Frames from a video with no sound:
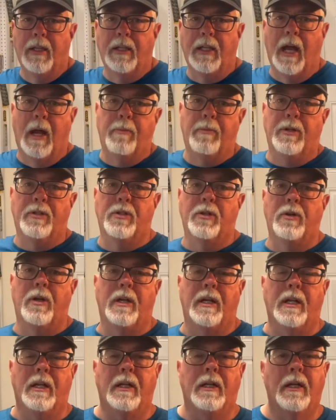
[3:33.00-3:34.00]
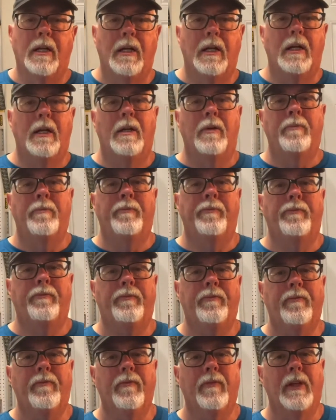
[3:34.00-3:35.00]
the opportunity
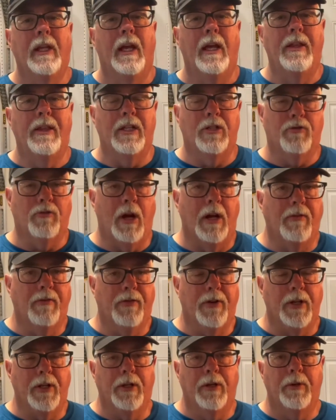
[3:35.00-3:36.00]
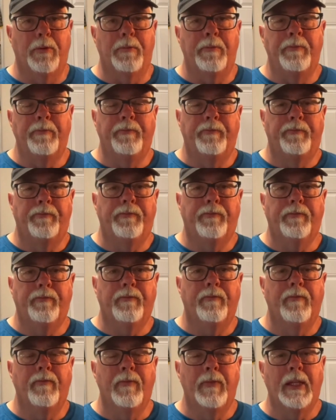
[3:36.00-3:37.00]
that's right for you.
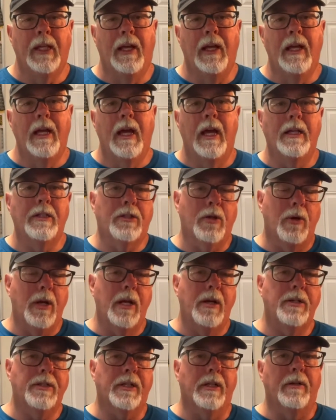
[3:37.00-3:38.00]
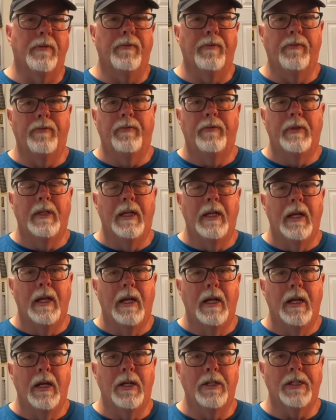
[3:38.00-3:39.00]
And so here's
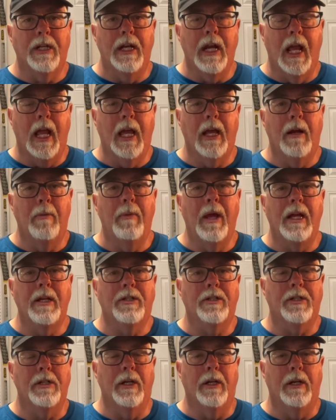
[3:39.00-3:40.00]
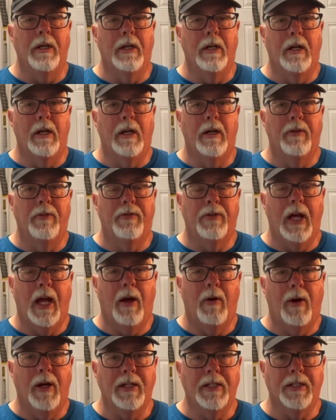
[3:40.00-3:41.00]
an animation of
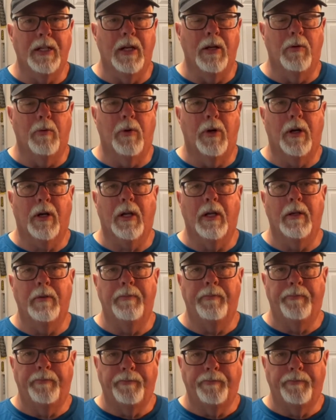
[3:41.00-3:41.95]
how I see it working.